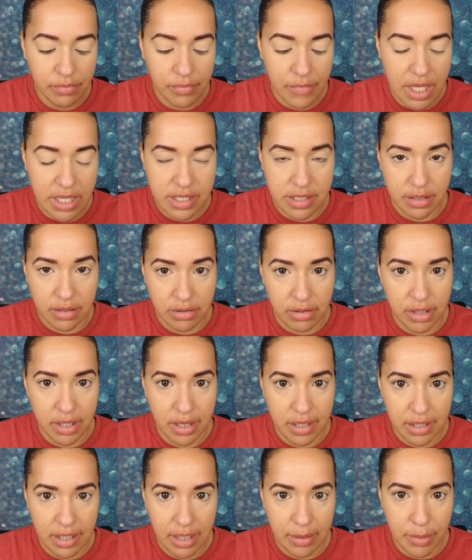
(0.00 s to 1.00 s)
That's literally
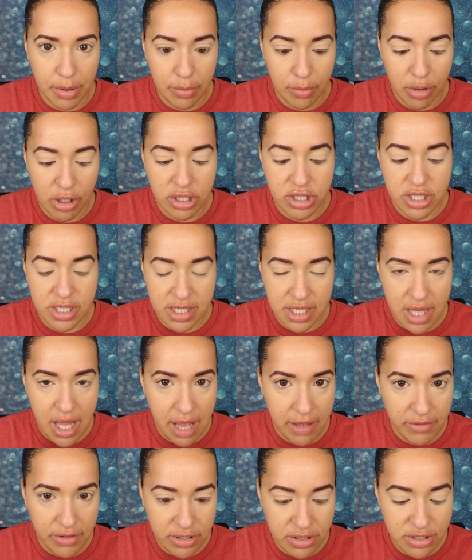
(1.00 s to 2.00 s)
the name of the brush, is
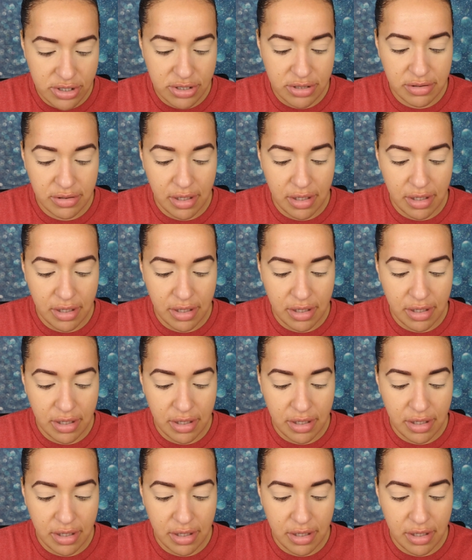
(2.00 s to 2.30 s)
Lavish.